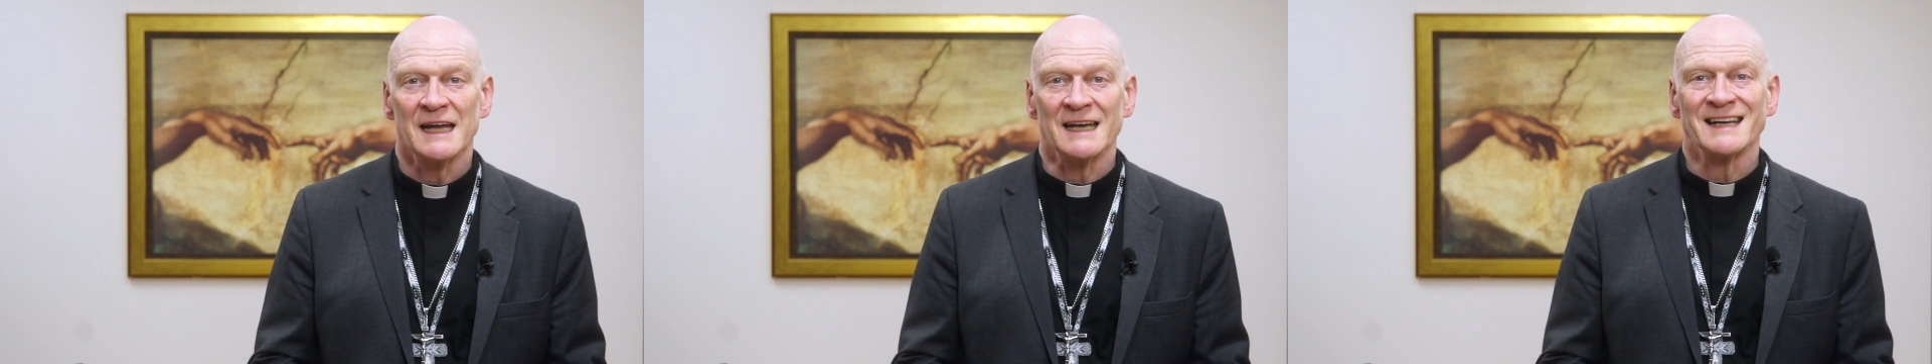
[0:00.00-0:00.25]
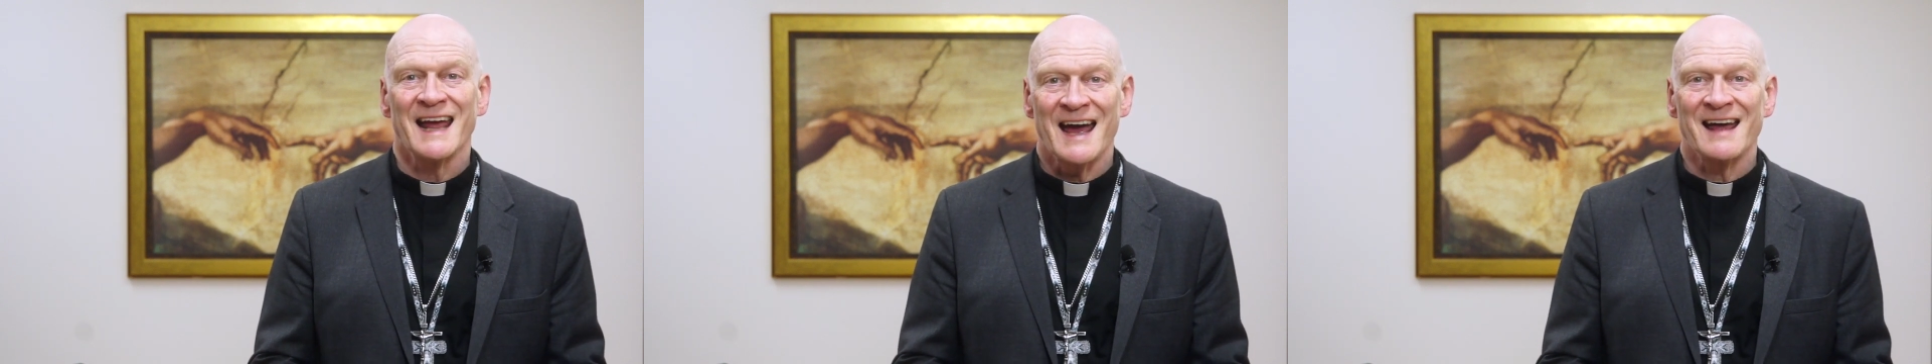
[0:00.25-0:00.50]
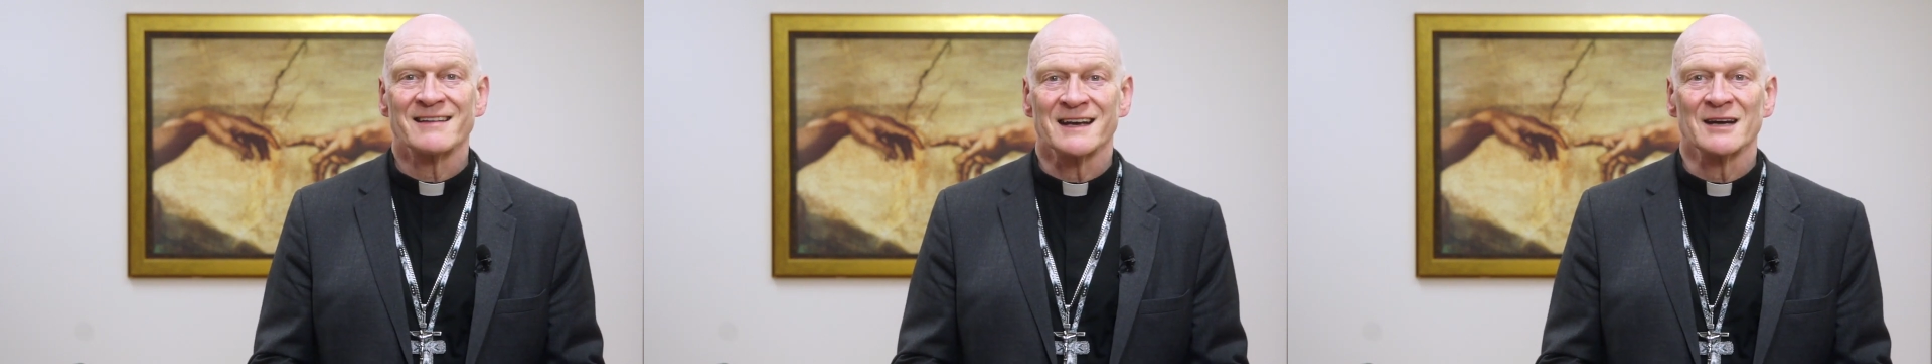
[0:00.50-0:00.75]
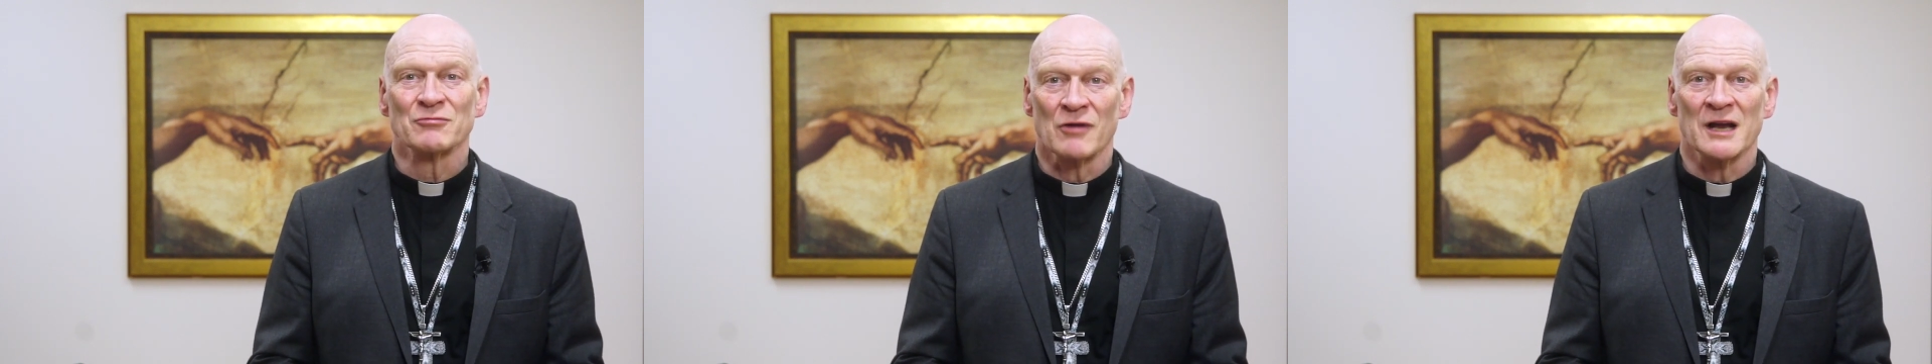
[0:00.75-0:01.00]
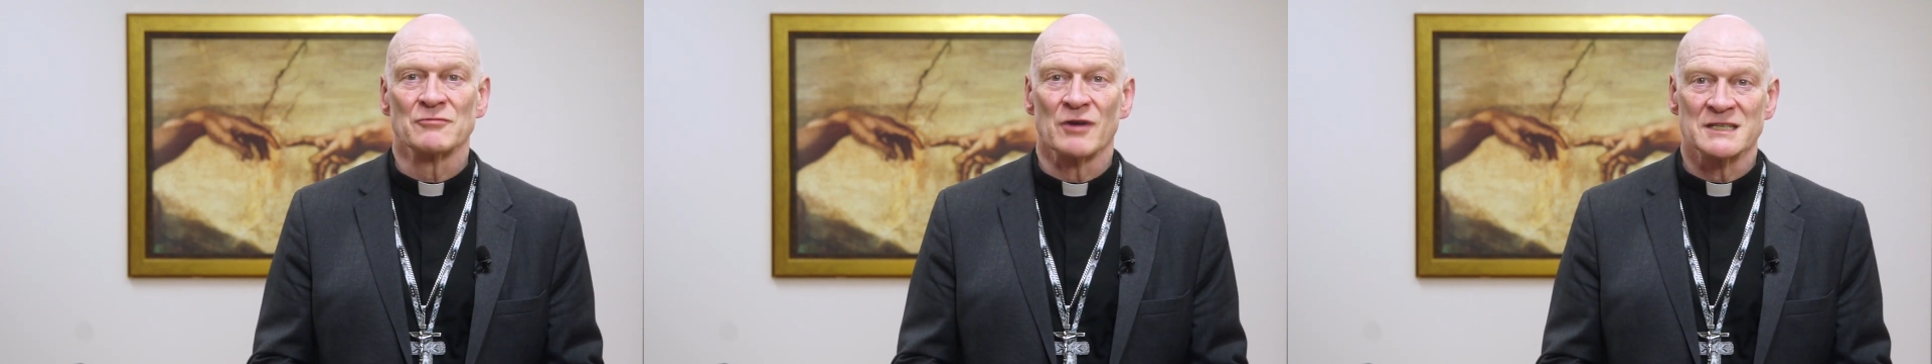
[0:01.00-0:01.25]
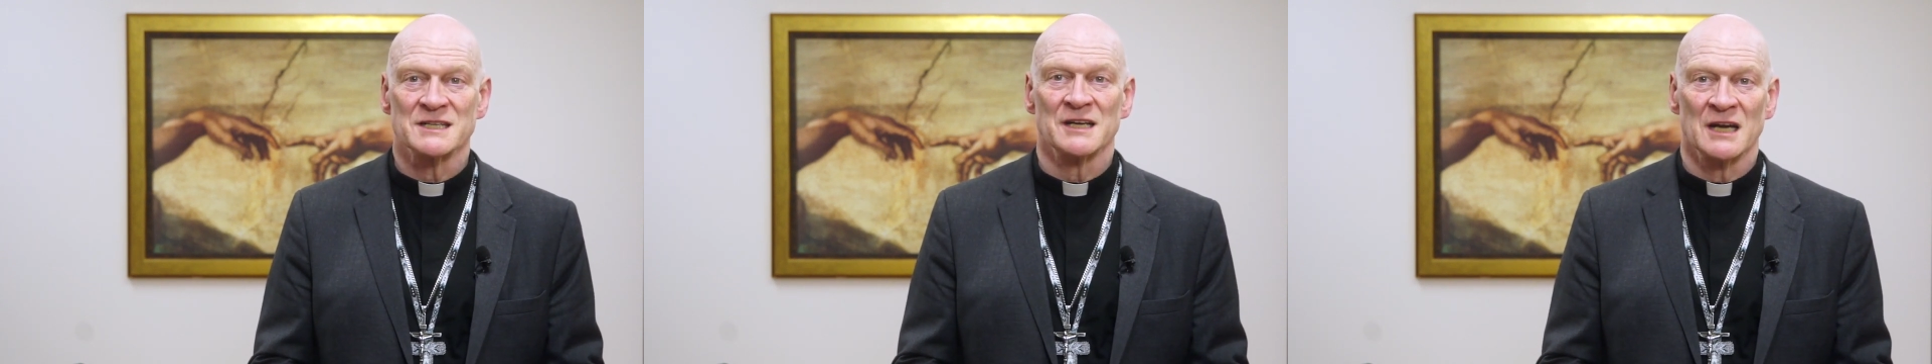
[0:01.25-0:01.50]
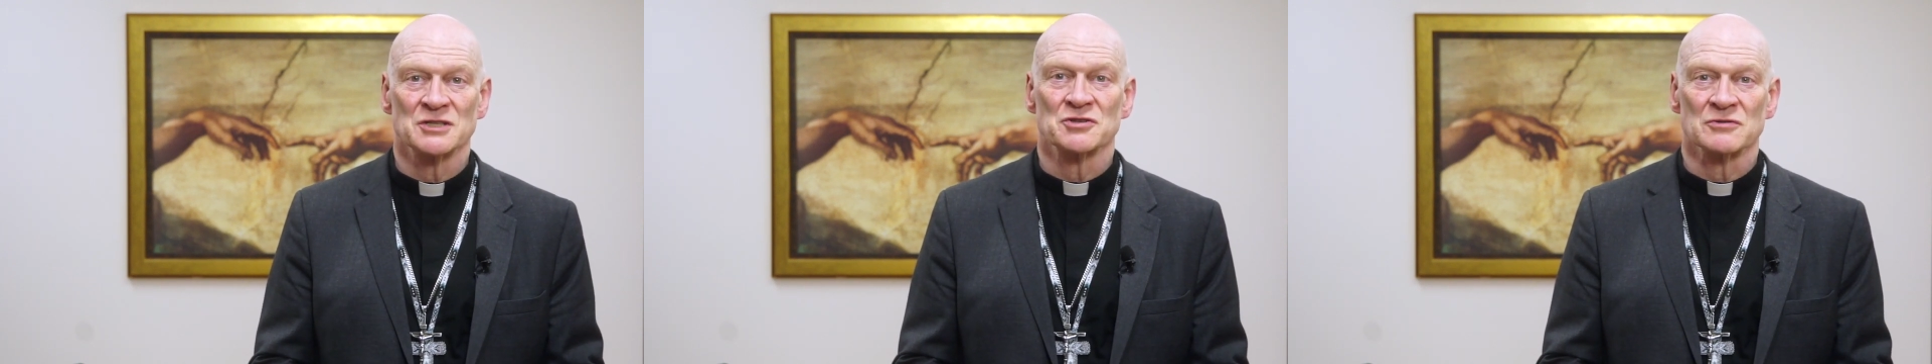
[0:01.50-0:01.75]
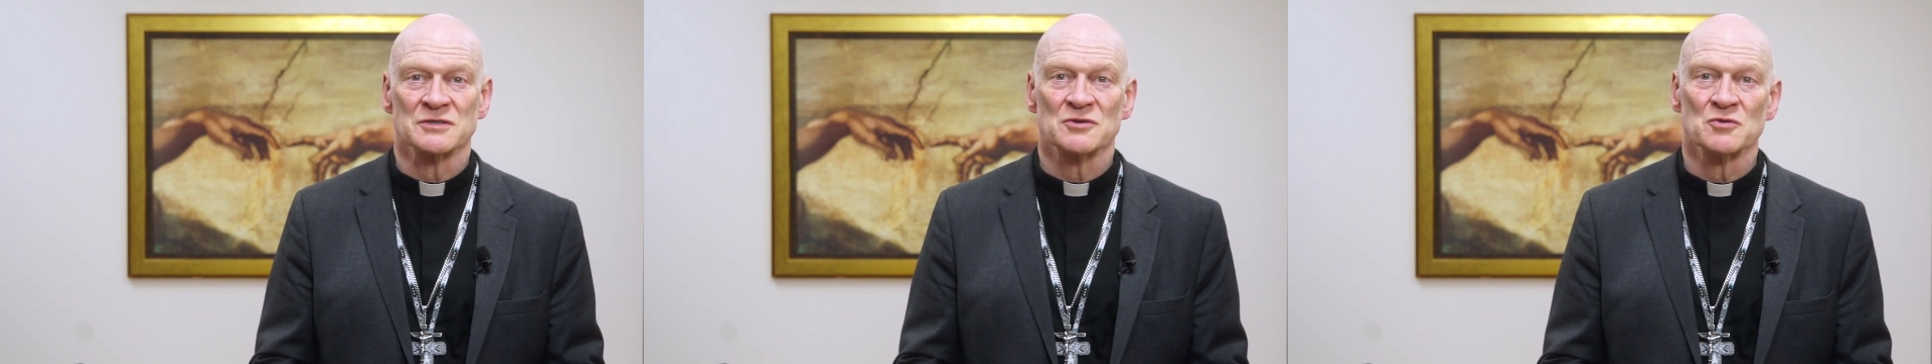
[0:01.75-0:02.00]
in Catholic run
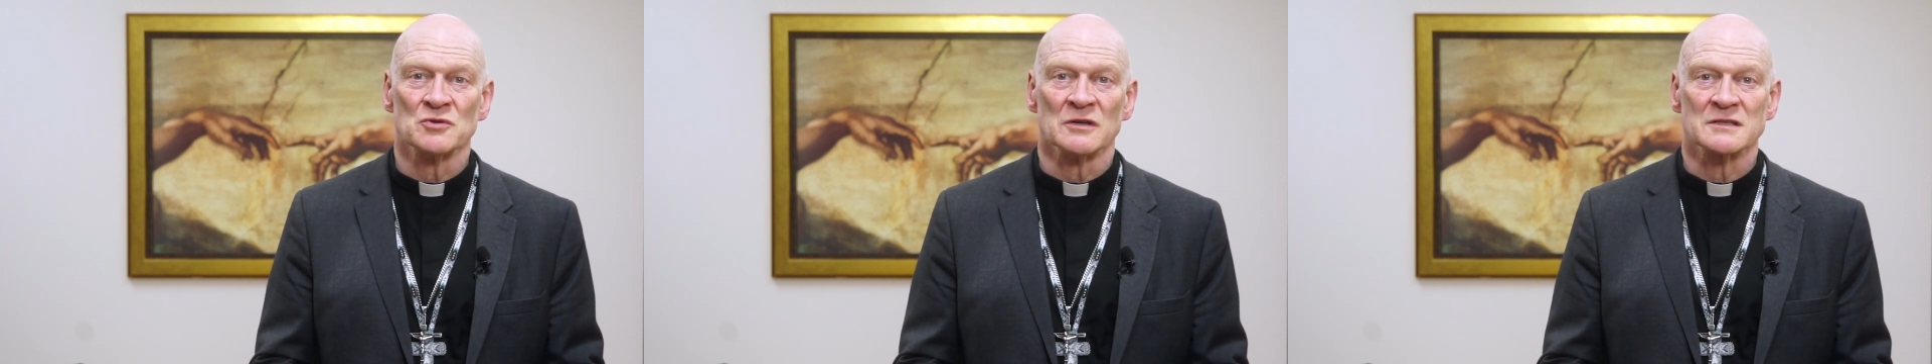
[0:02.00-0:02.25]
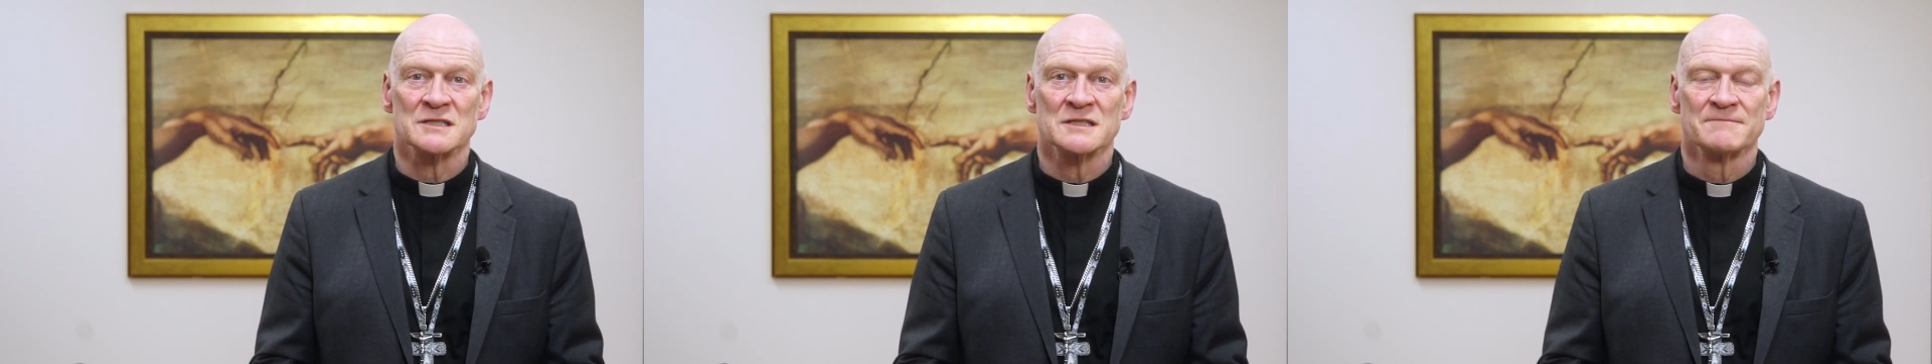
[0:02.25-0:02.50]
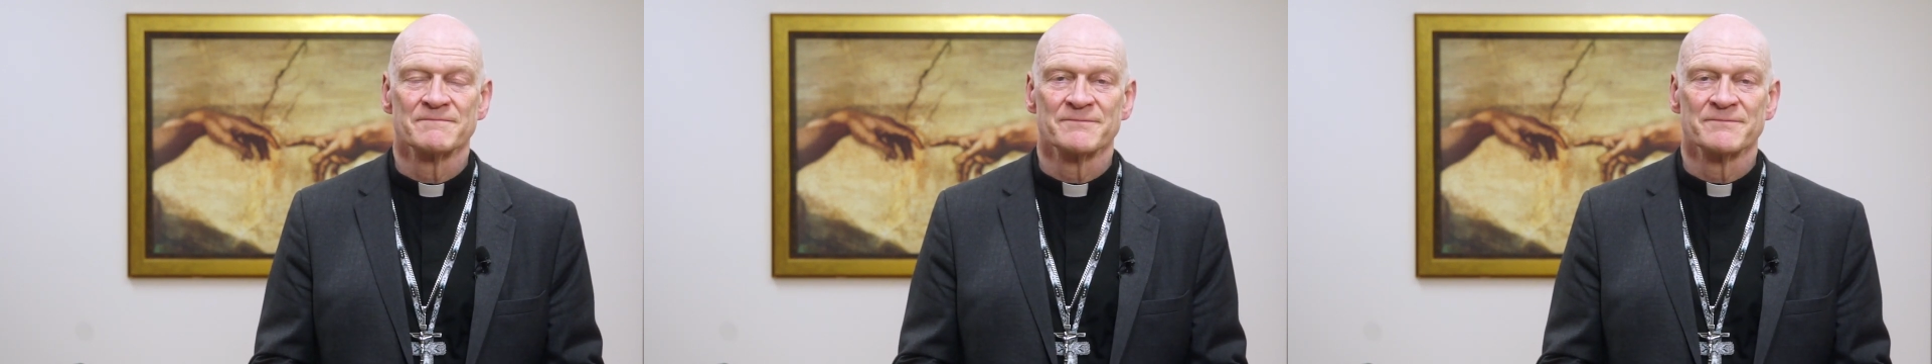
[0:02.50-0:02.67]
residential schools.